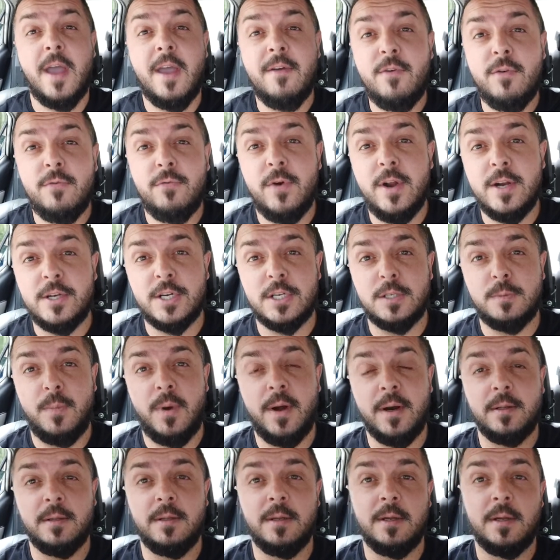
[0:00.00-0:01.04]
If every franchise
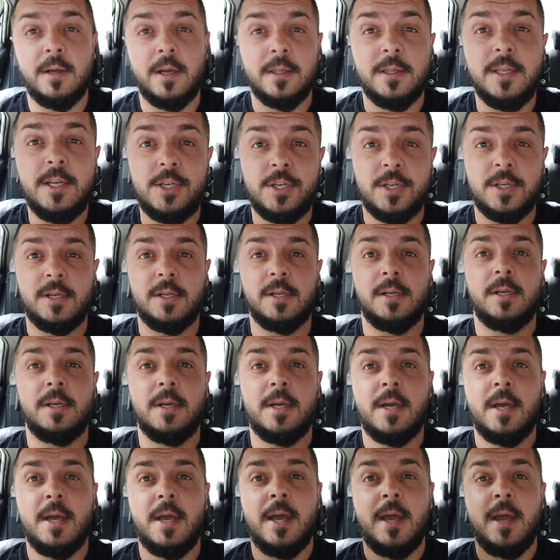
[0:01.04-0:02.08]
partner, additional,
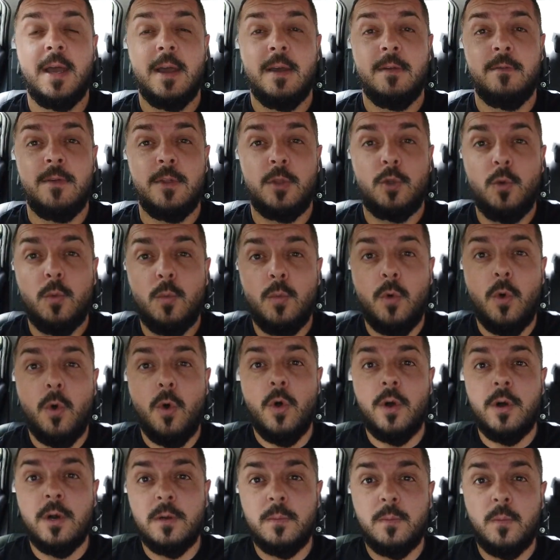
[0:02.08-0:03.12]
we do
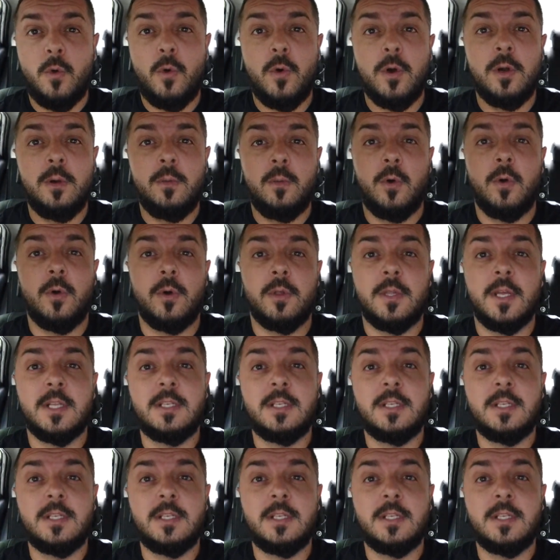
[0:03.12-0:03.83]
more and more and more.